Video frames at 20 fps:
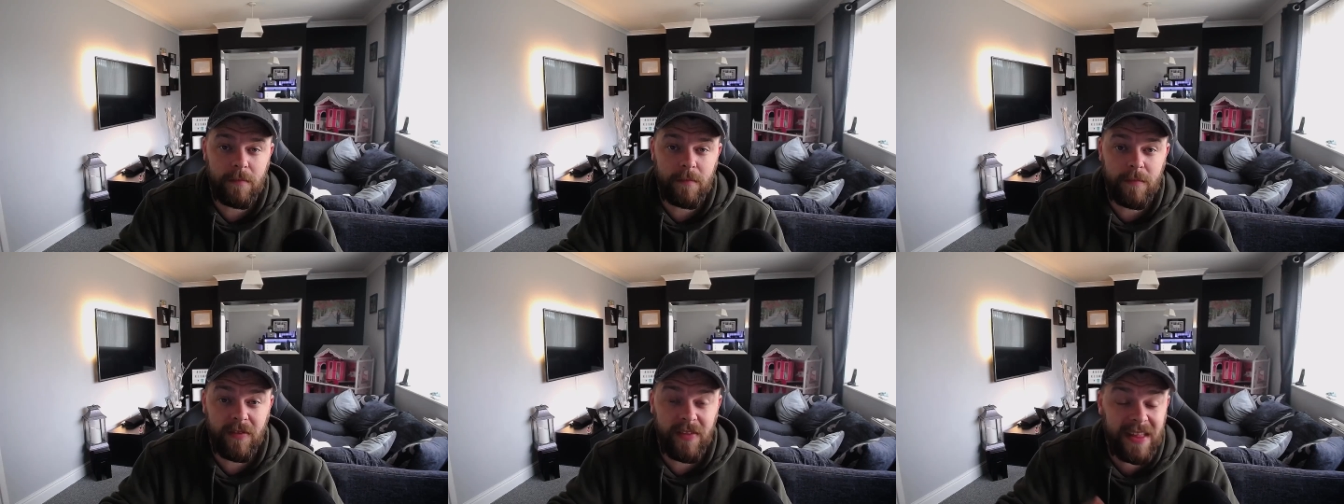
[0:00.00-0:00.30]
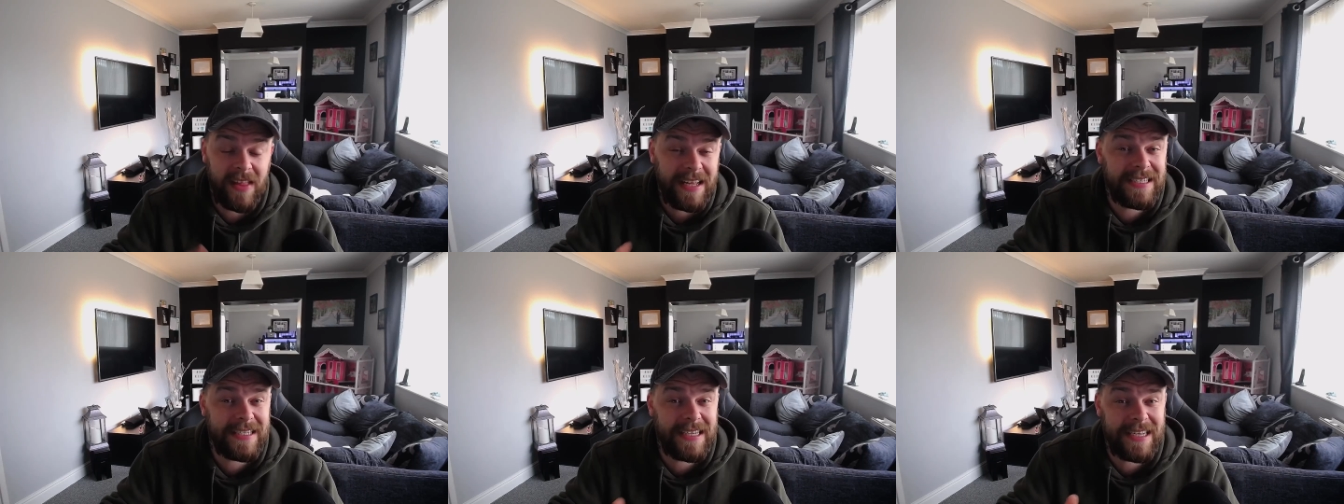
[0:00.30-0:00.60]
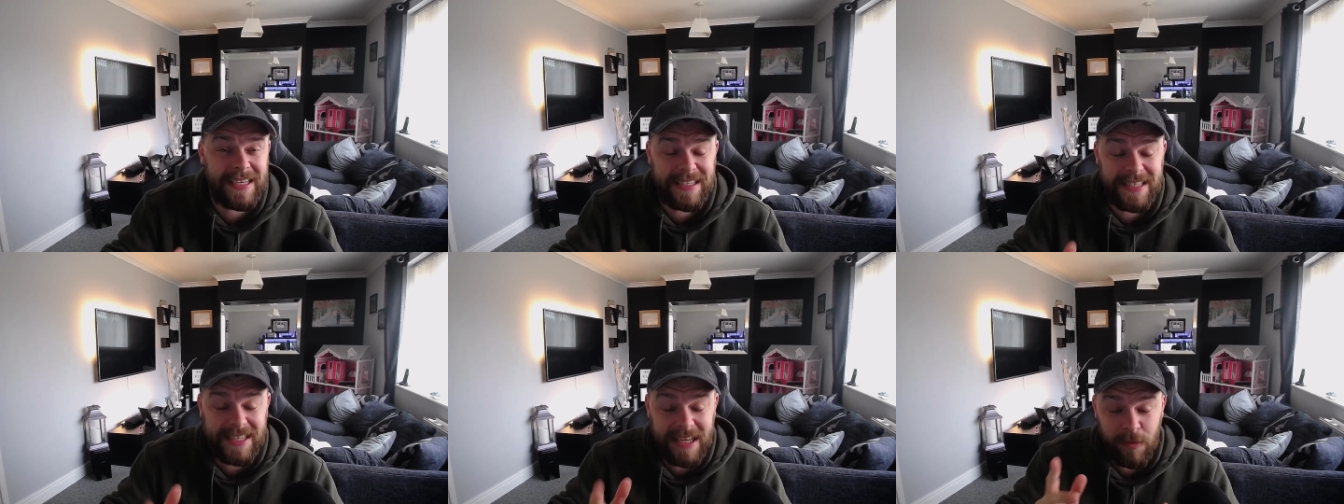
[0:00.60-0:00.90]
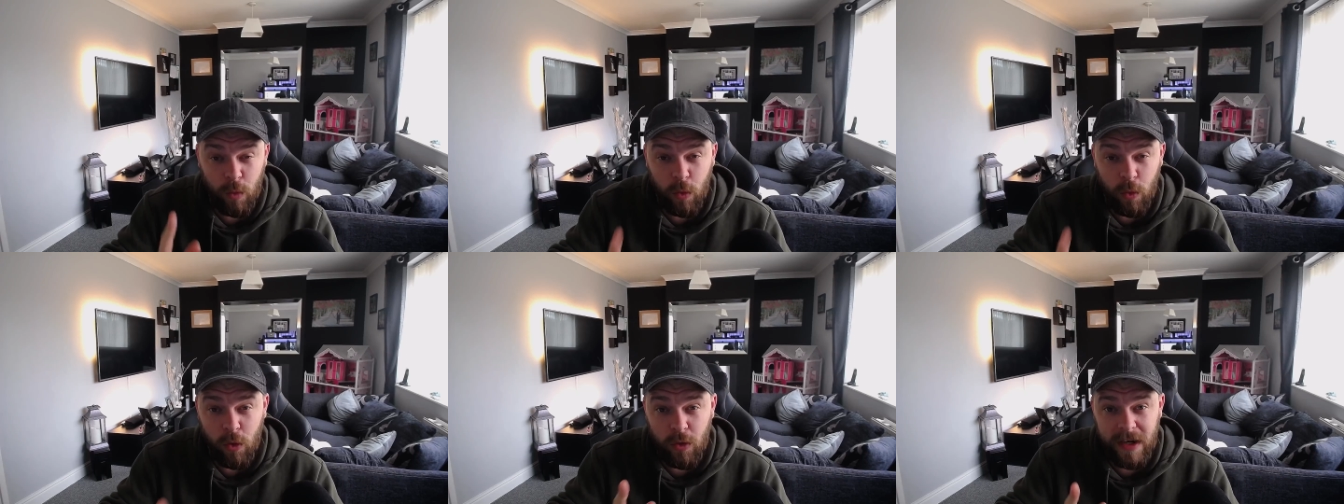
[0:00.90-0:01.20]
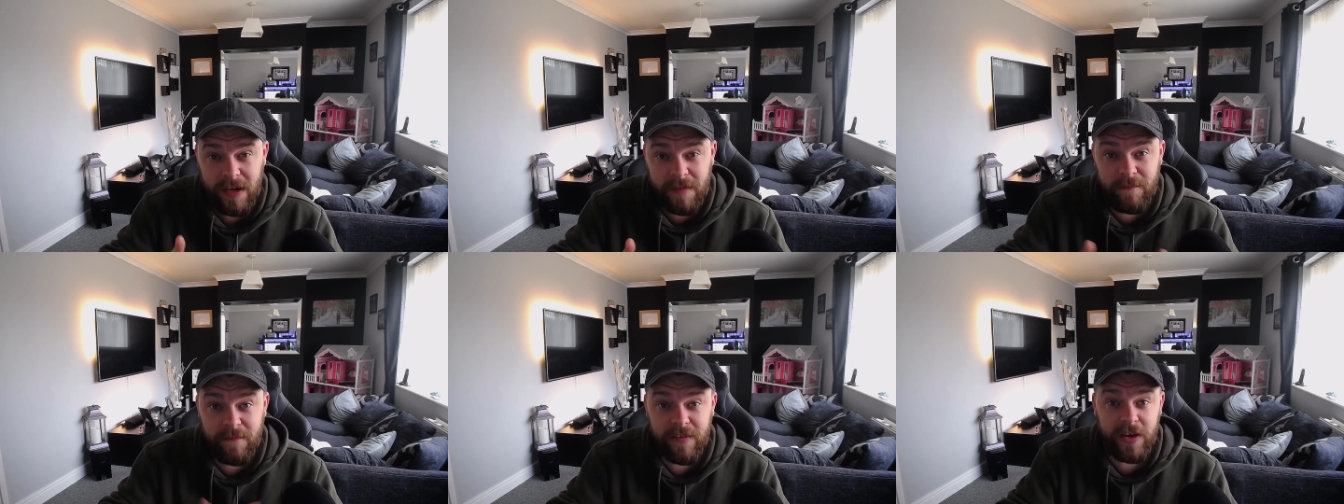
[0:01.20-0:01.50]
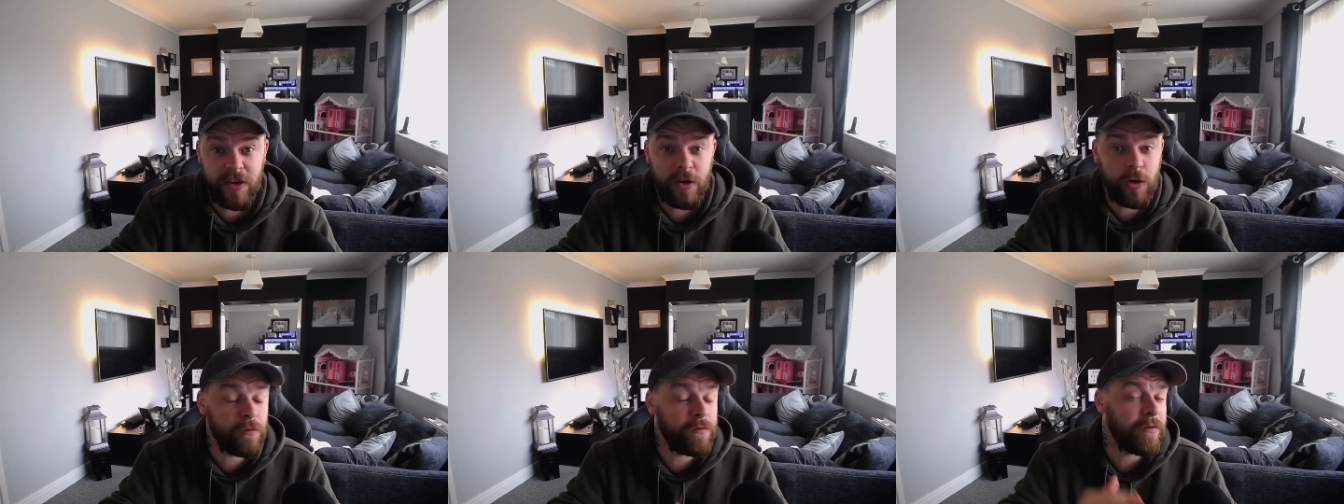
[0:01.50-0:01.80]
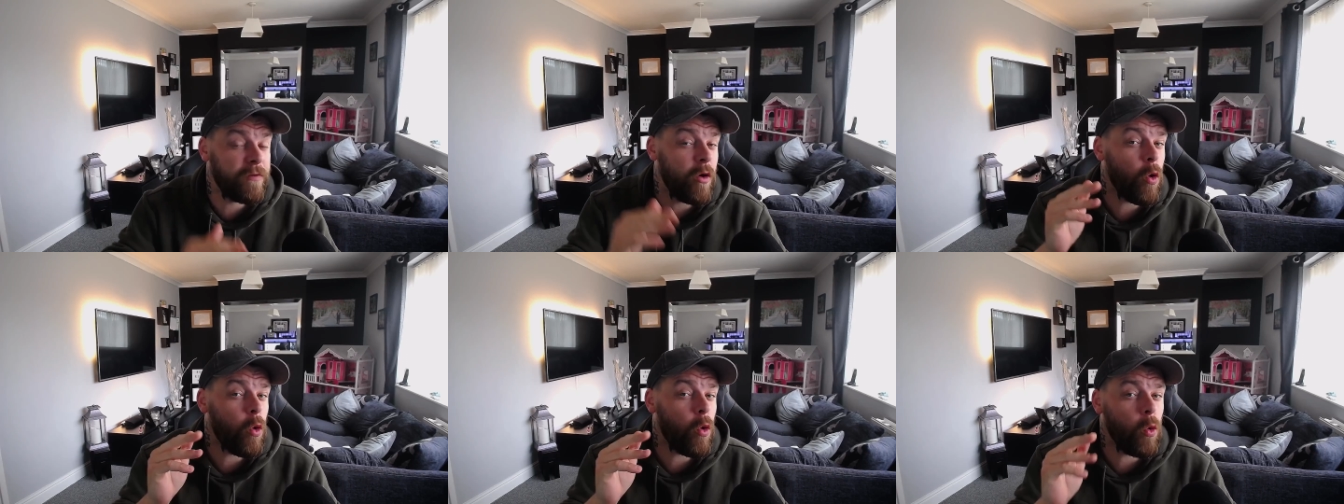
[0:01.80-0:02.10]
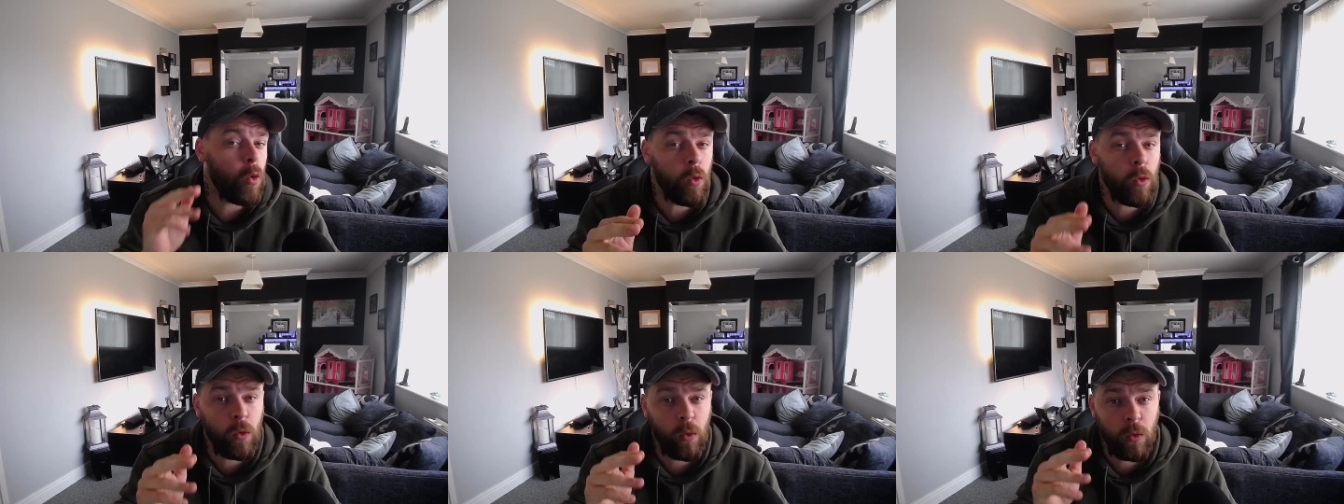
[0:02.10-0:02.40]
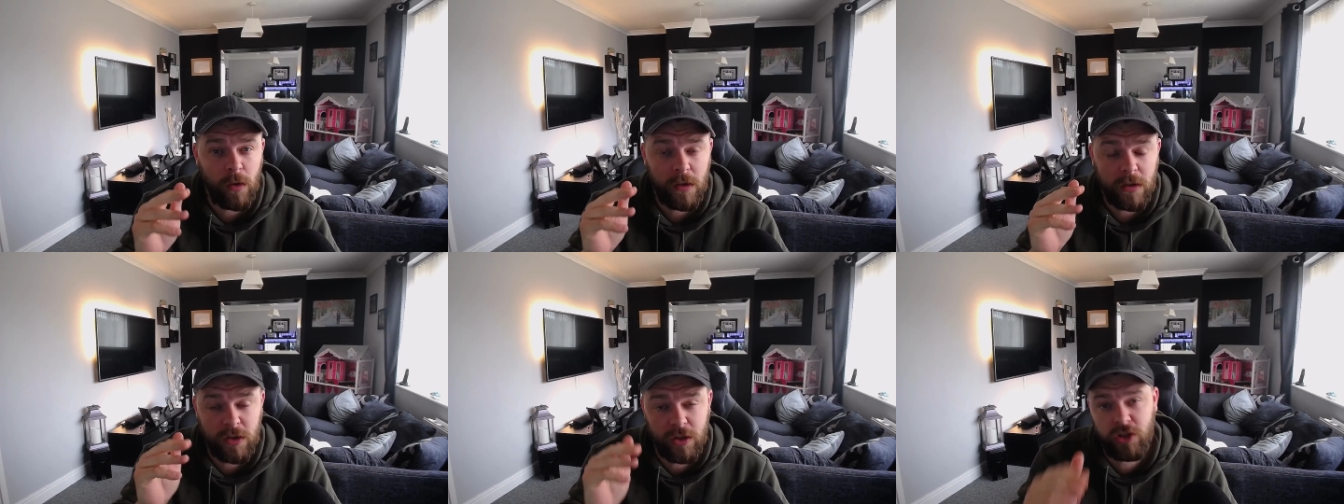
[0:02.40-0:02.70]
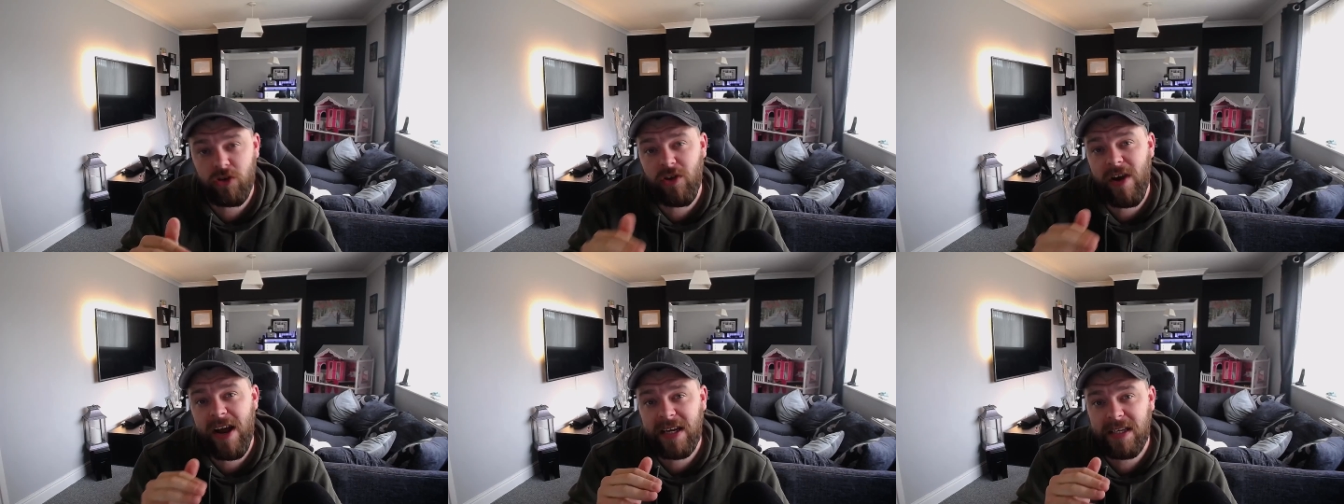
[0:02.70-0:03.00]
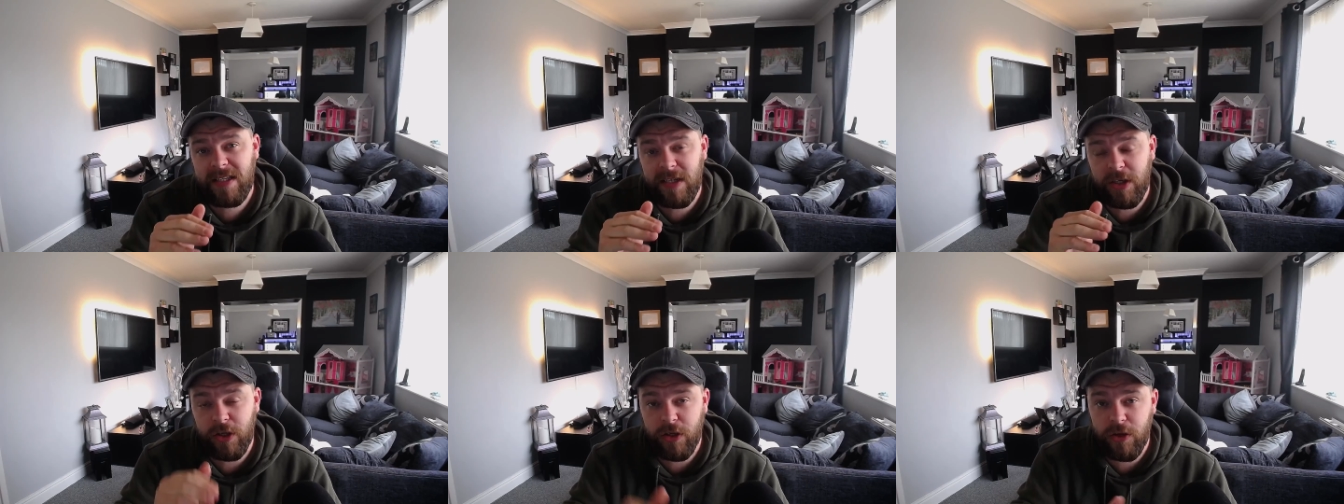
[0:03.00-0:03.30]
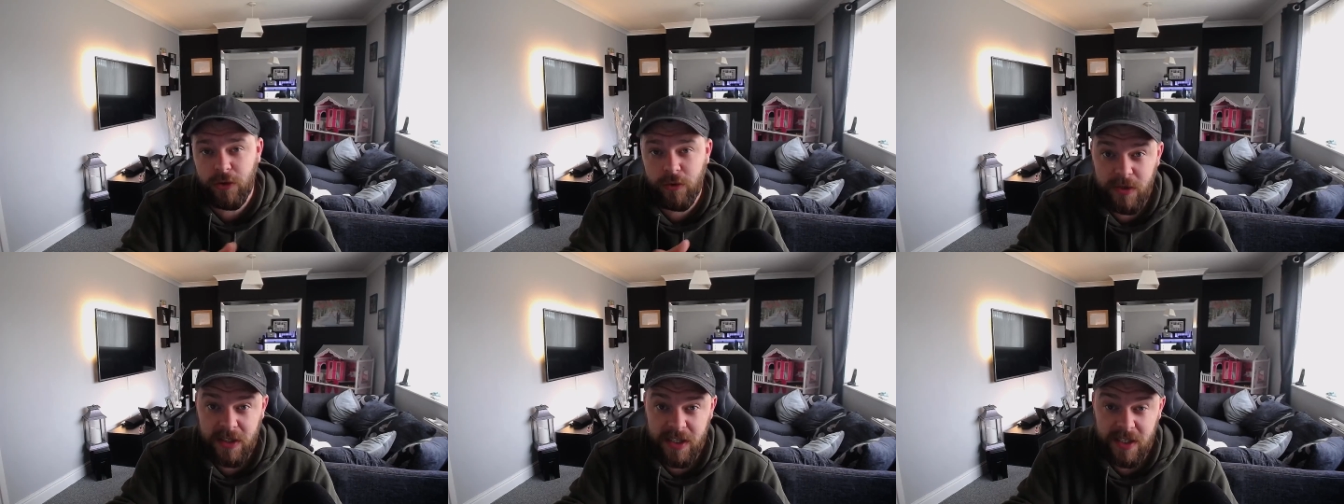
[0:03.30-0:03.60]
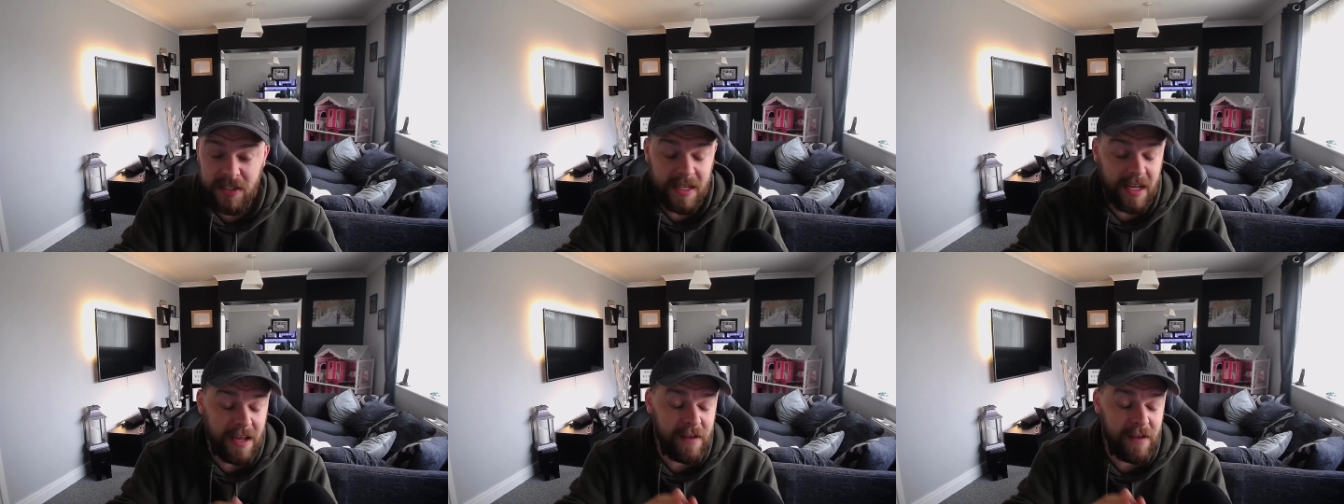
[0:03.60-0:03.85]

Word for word: This is a warning video for all Trakt users.